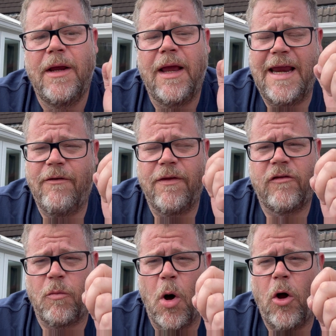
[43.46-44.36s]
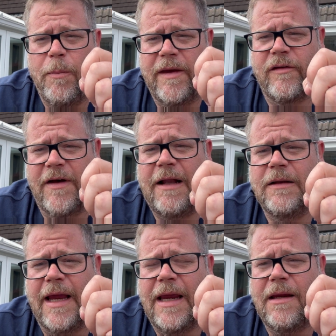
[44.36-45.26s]
even the small bits of
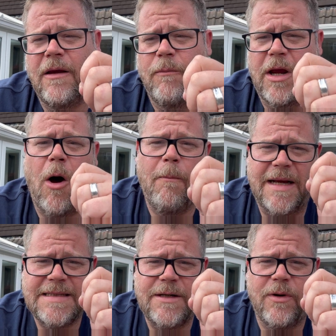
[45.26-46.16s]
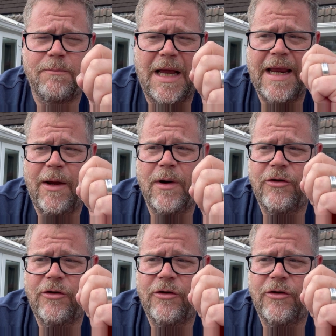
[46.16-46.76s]
algae can be combated with blanket weed